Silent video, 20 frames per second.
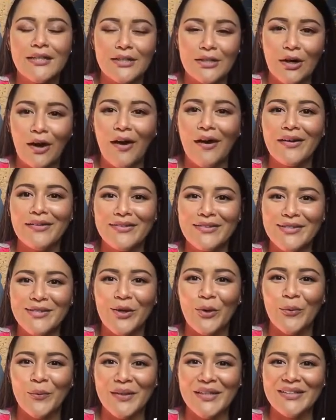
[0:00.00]
gone
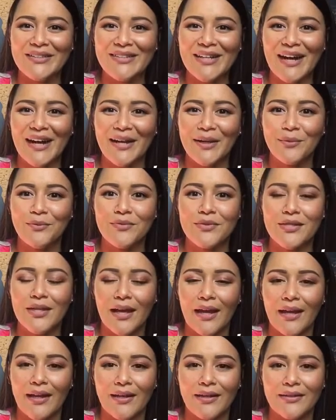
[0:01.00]
so many times,
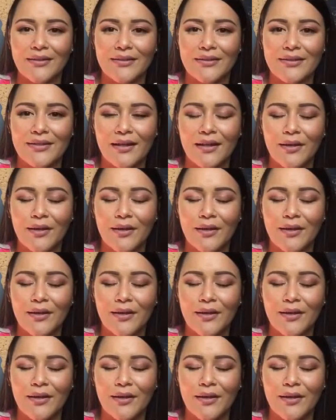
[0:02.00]
and